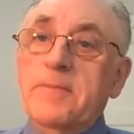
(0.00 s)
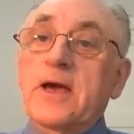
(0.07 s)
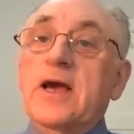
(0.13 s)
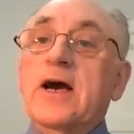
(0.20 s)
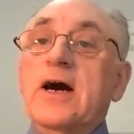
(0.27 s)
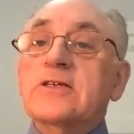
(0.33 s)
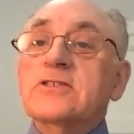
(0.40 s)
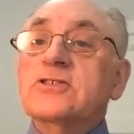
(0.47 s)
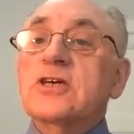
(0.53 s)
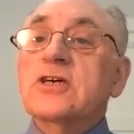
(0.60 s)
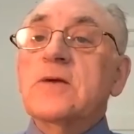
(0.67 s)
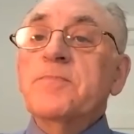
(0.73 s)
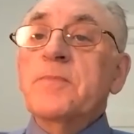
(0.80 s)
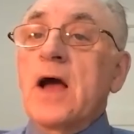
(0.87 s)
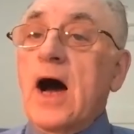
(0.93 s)

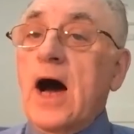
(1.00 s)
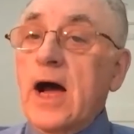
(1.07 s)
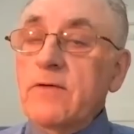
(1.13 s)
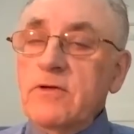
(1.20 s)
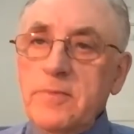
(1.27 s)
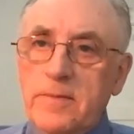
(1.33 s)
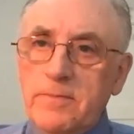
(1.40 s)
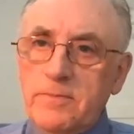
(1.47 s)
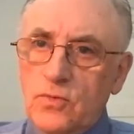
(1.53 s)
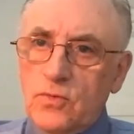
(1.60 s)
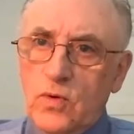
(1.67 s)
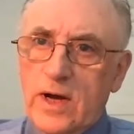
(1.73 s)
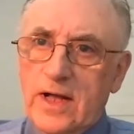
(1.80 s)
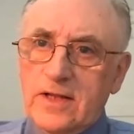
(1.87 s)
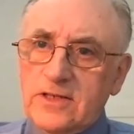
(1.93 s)
because I remember
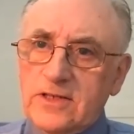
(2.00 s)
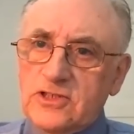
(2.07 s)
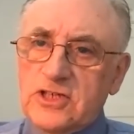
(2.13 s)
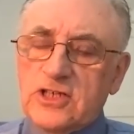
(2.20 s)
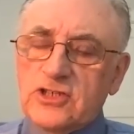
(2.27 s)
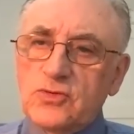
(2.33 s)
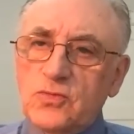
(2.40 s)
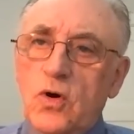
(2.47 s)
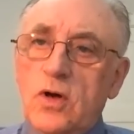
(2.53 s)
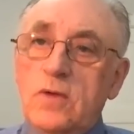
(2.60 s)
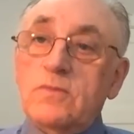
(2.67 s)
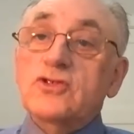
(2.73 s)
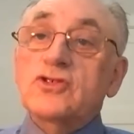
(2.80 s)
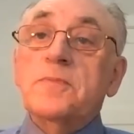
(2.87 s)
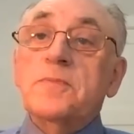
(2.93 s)
well that Section
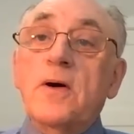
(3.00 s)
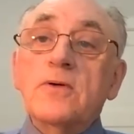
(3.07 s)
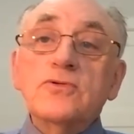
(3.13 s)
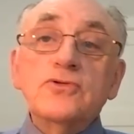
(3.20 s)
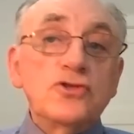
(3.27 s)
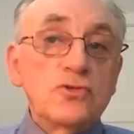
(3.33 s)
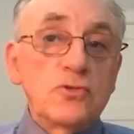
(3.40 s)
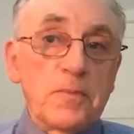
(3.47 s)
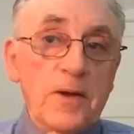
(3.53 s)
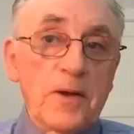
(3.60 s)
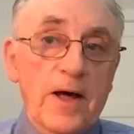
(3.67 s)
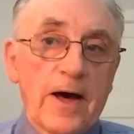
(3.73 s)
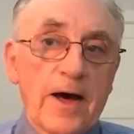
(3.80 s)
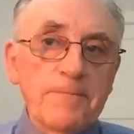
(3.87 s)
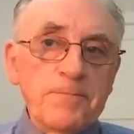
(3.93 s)
1 was supposed to
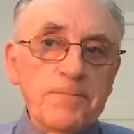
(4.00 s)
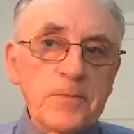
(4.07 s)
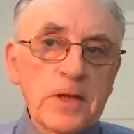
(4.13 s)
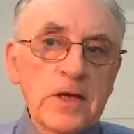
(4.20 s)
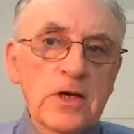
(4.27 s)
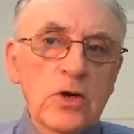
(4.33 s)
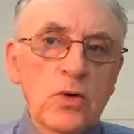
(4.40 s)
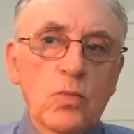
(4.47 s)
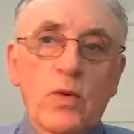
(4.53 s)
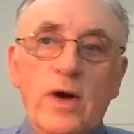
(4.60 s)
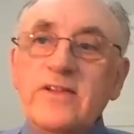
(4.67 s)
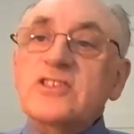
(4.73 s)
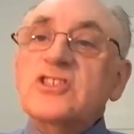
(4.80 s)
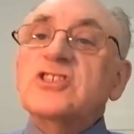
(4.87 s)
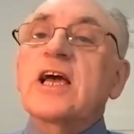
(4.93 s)
apply
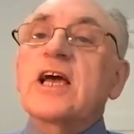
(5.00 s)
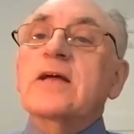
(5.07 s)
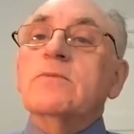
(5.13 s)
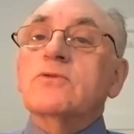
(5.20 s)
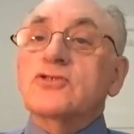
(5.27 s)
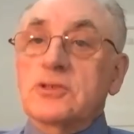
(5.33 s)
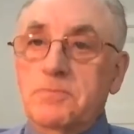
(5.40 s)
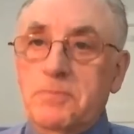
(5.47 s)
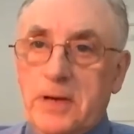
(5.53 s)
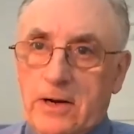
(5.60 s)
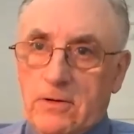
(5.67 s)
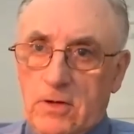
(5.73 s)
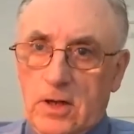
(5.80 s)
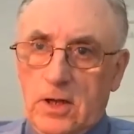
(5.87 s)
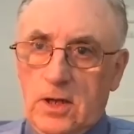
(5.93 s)
when the state was in
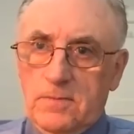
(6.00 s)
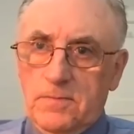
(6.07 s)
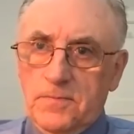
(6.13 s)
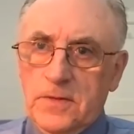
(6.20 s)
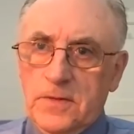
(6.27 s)
peril.